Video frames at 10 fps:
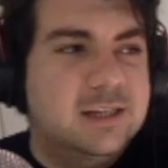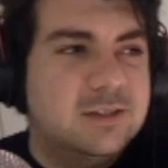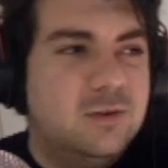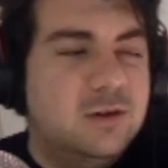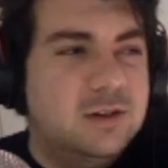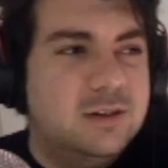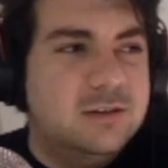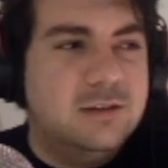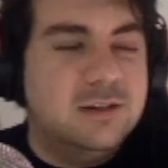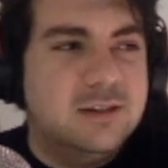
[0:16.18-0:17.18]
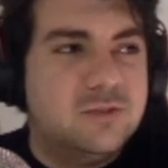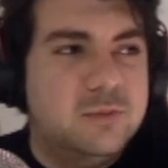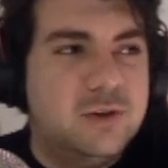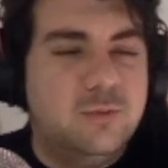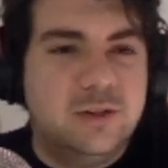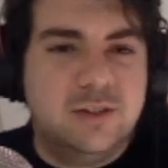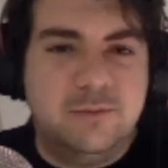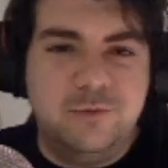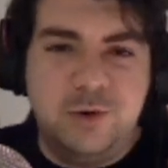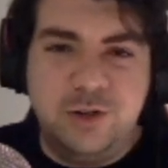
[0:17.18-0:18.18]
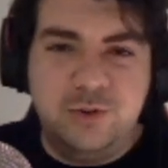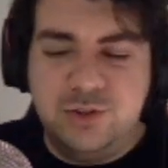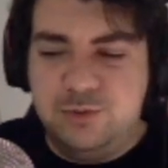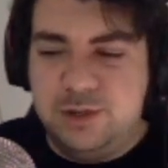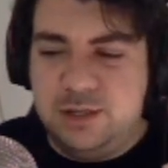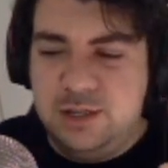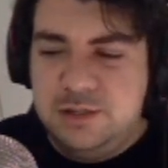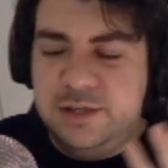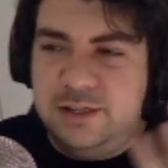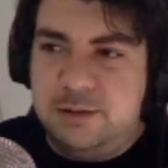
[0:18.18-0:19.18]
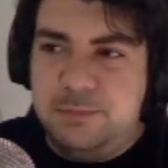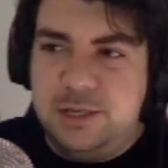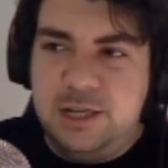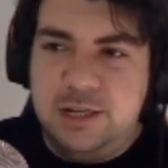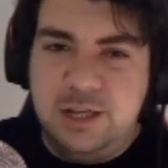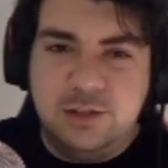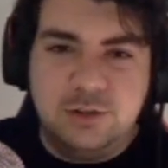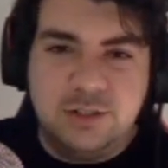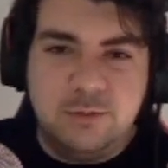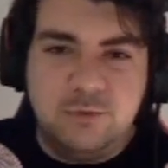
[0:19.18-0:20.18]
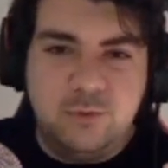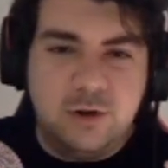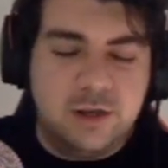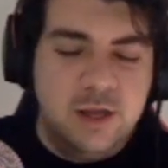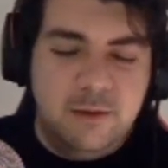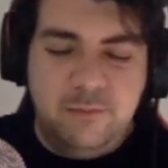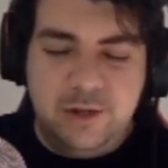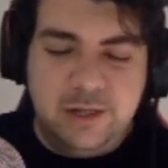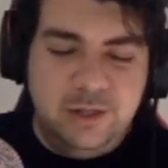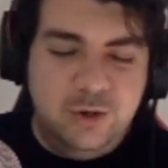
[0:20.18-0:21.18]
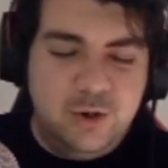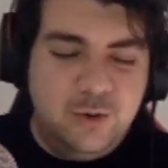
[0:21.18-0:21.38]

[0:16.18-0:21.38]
it doesn't matter what type of work you're doing. It can be any other type of work. But